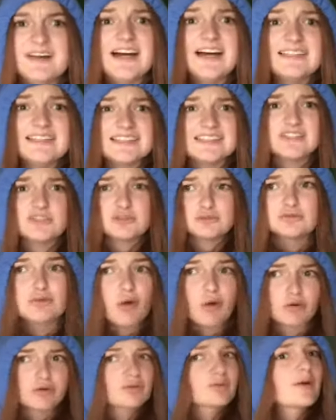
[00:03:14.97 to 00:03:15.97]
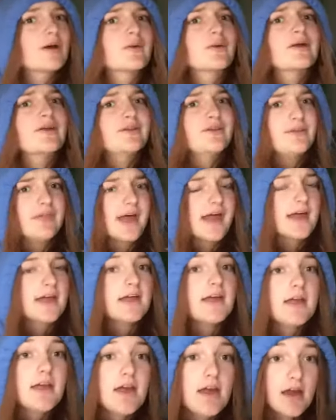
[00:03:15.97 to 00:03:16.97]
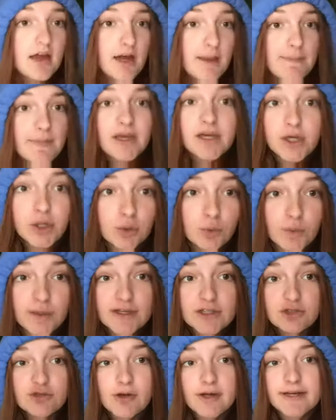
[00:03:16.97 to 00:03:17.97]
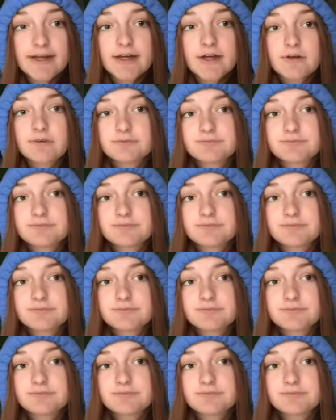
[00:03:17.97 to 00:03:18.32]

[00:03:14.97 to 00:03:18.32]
That's gross. How do I do that? I'm making wings right now.